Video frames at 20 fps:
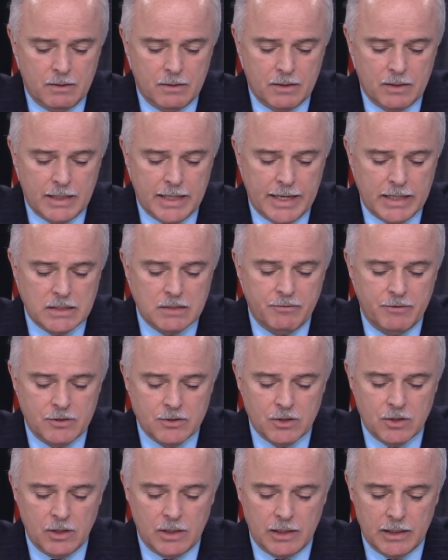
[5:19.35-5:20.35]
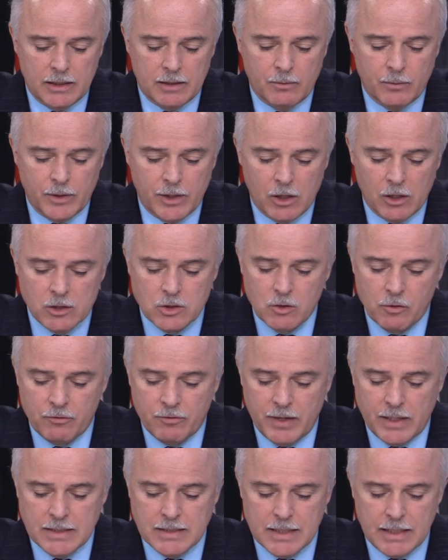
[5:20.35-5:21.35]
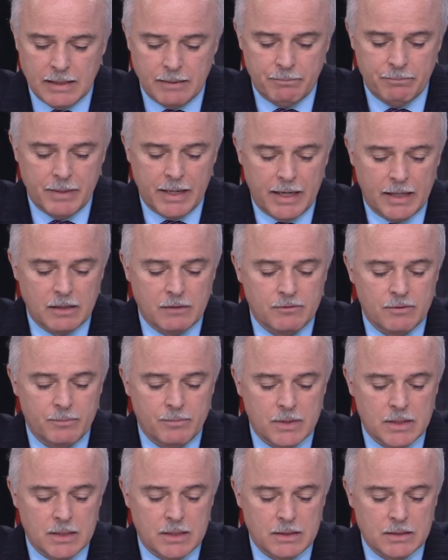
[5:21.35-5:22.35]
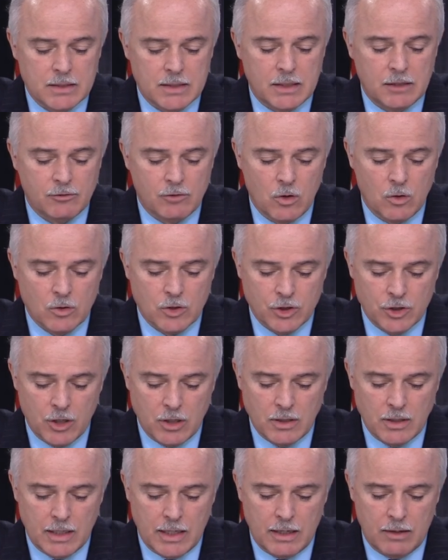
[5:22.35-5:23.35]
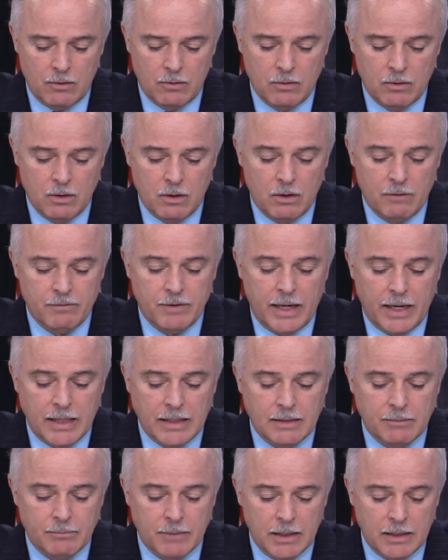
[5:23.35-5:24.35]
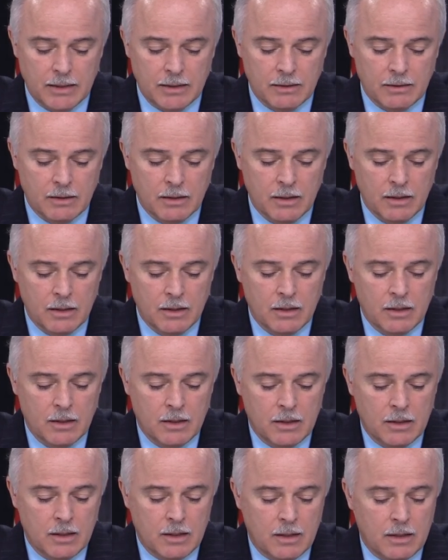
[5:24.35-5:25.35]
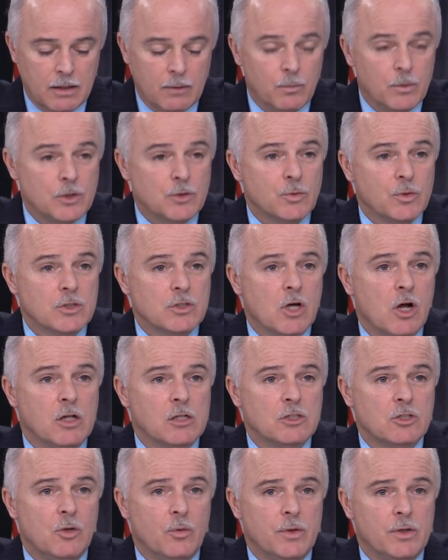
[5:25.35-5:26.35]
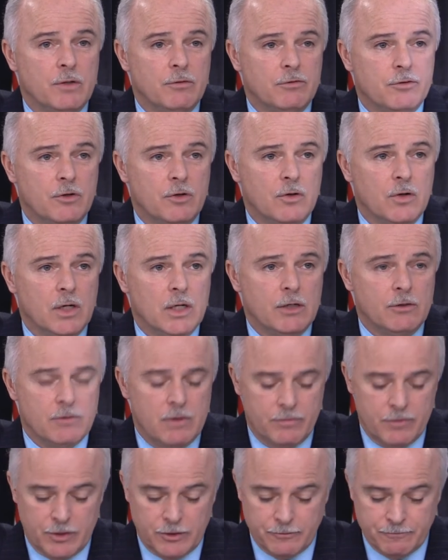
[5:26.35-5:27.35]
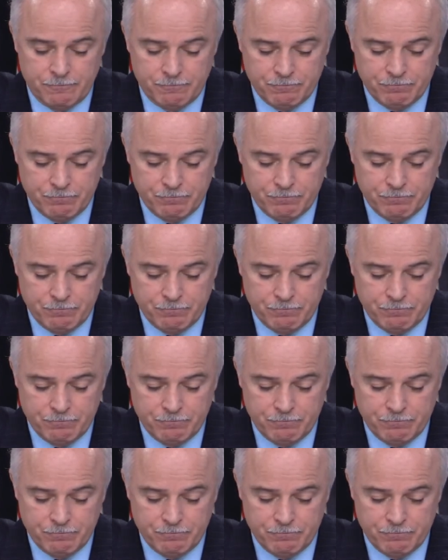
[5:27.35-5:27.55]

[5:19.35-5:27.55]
Last fiscal year, we also faced an impact from the SeaRose shutdown of $80 million, which was also a deferral in revenue.